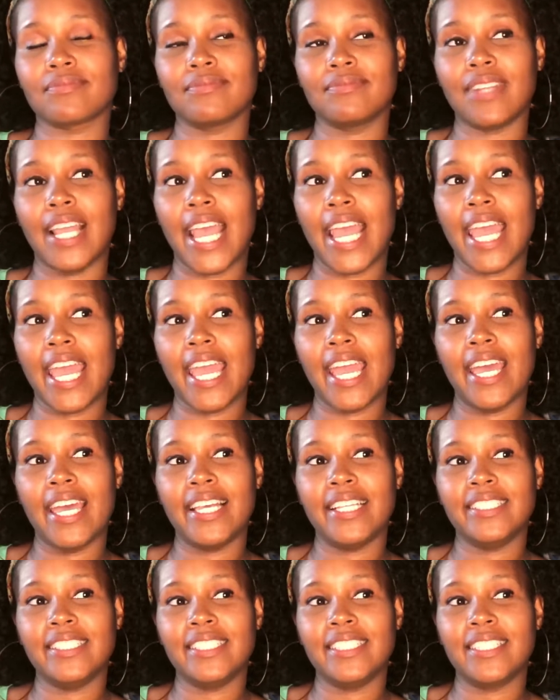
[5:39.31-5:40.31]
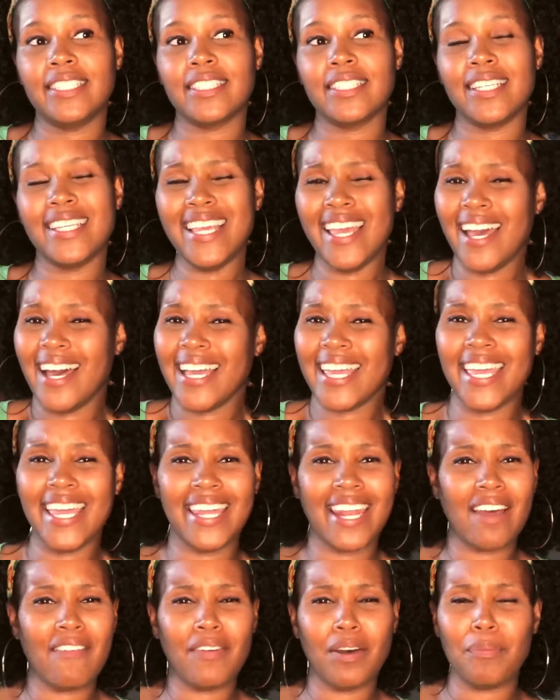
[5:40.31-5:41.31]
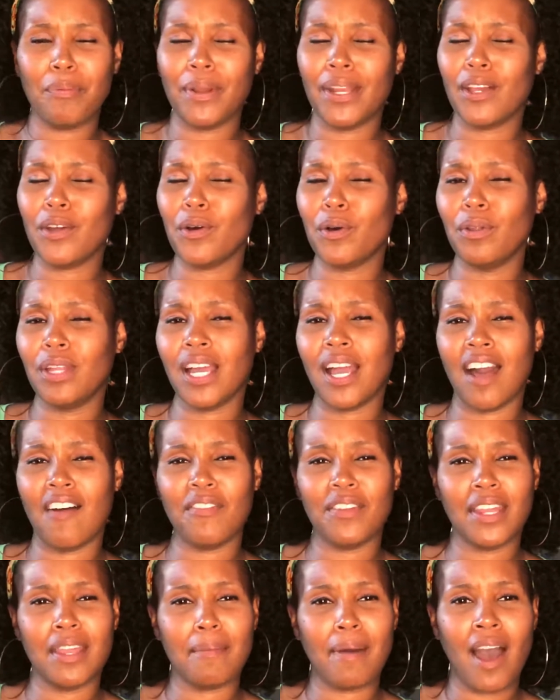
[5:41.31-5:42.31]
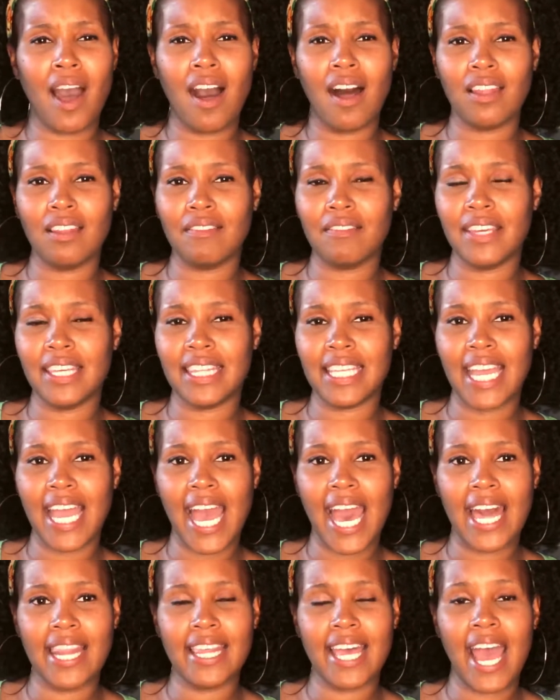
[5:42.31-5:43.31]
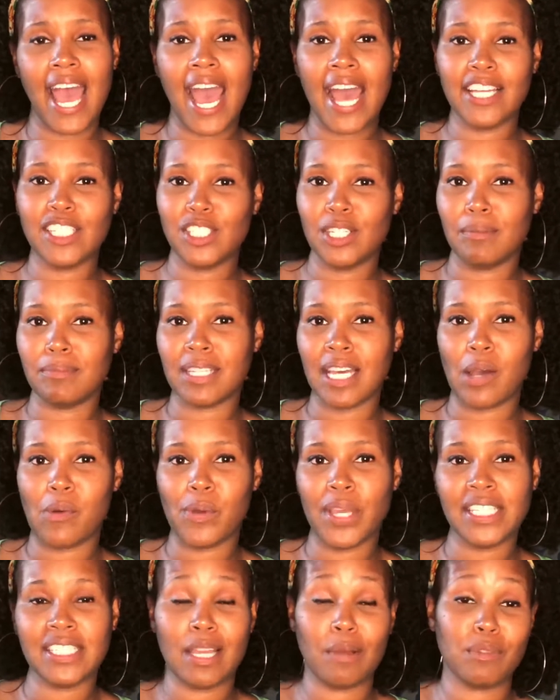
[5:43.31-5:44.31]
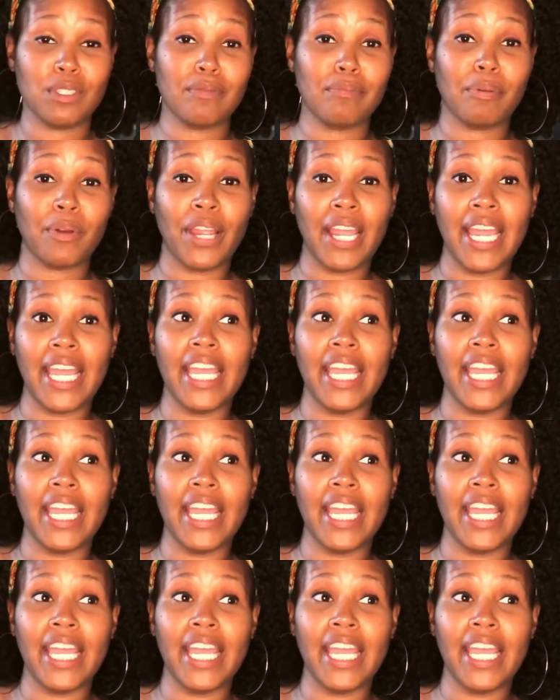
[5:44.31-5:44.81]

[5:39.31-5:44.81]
And yeah, again, I felt pretty cool and confident about all of it. The guy that I jumped out with, his name was Brent.